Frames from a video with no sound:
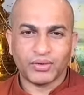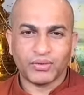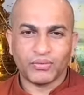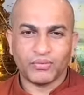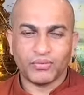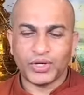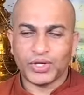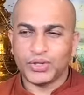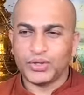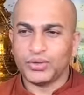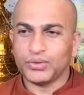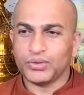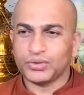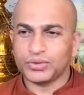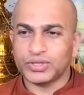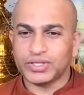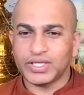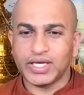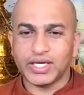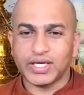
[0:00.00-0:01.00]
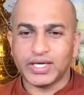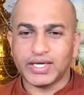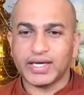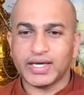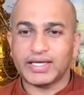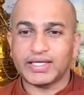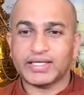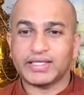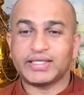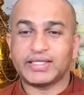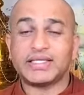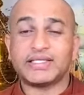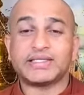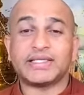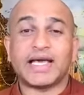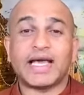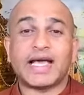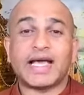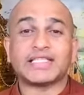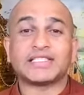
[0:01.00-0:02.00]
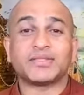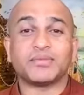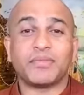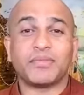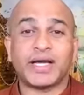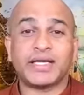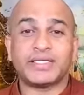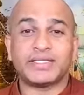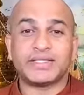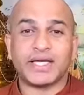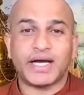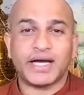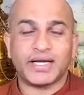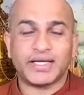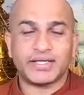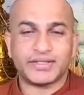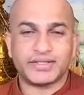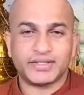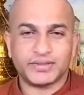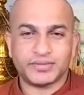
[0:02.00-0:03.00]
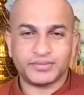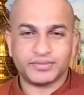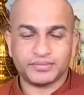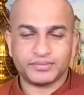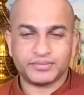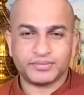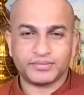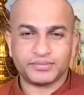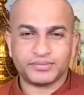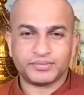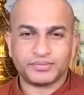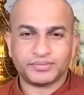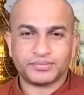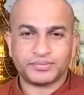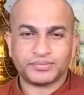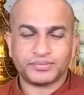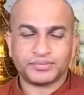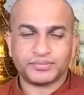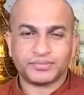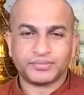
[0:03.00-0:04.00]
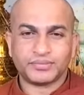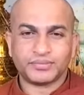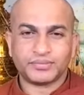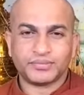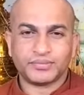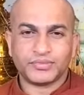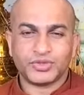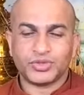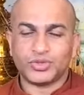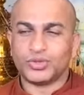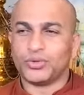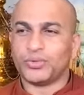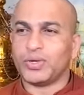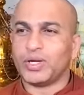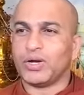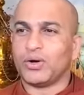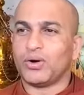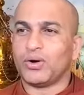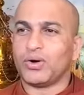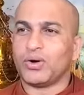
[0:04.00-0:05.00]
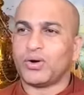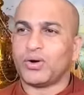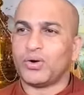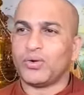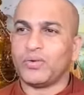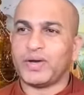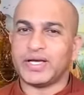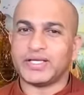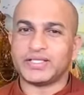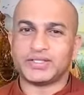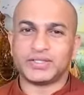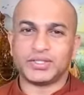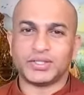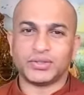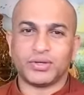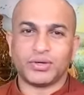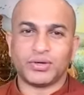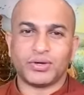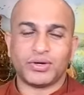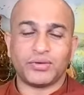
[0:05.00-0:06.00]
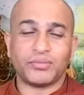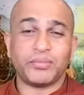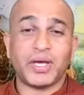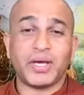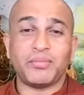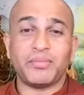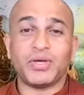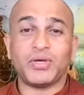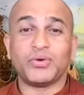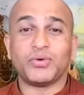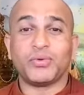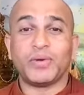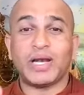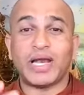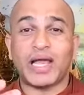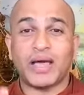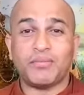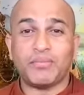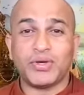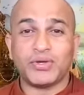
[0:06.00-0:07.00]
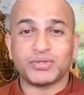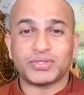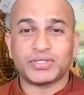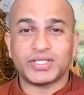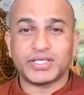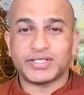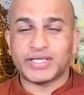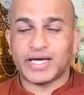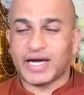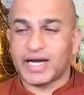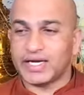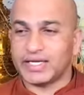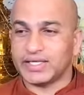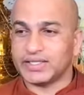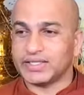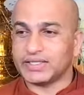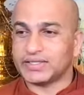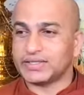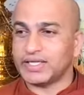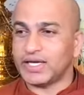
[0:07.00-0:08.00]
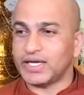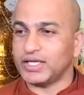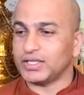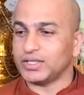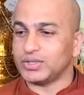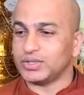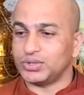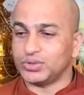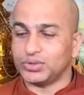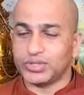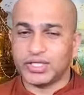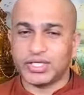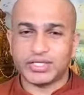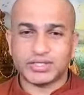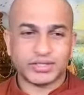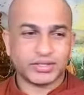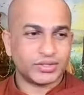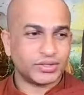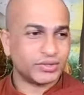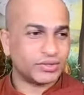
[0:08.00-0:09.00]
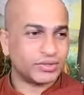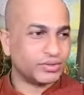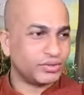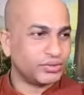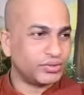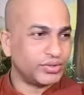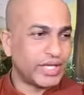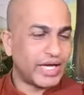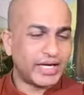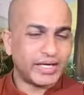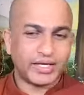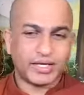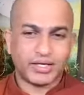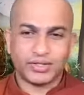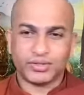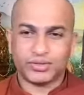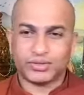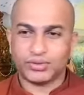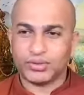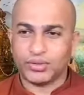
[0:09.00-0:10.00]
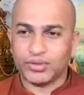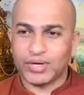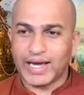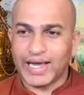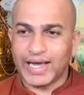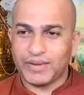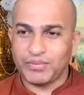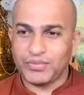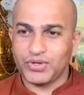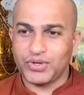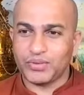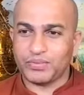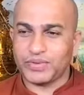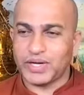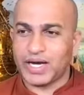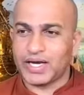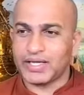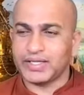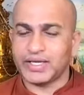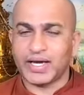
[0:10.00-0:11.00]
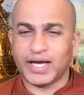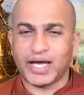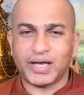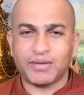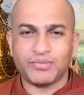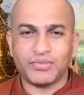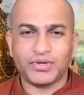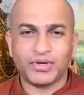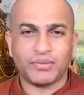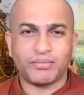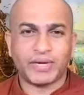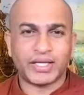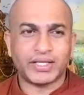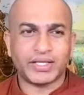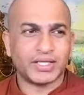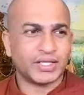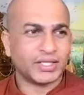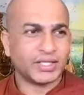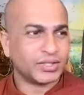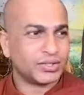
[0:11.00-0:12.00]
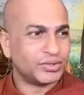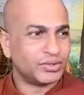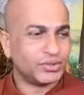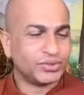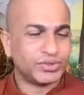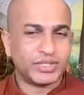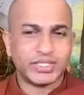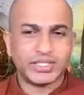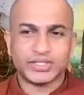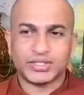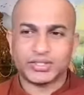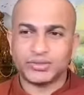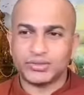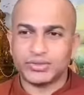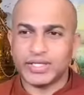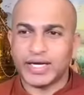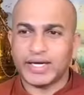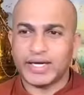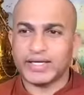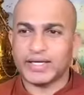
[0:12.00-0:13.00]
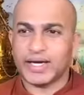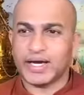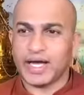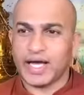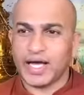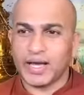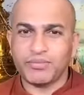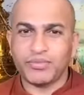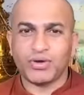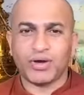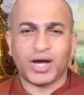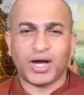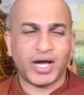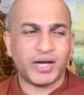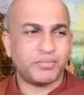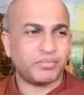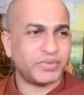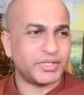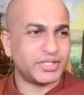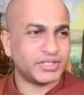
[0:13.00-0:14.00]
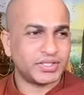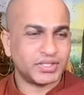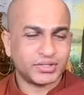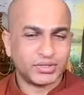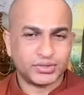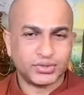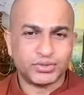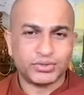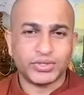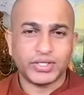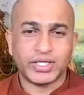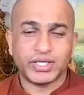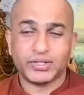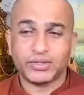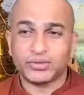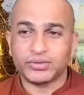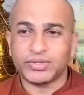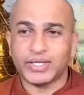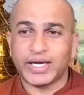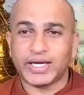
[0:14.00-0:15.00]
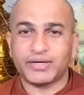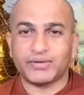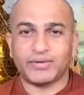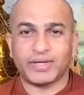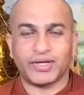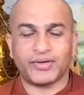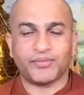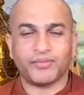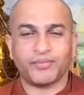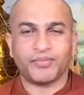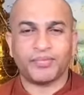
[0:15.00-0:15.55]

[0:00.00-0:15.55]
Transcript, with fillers: when you think eh, this as my child you will always you know maybe you will abuse the child telling do this do that. You know, I am your father, I am your mother, do this, do that. I am your high priest, do it, do that way.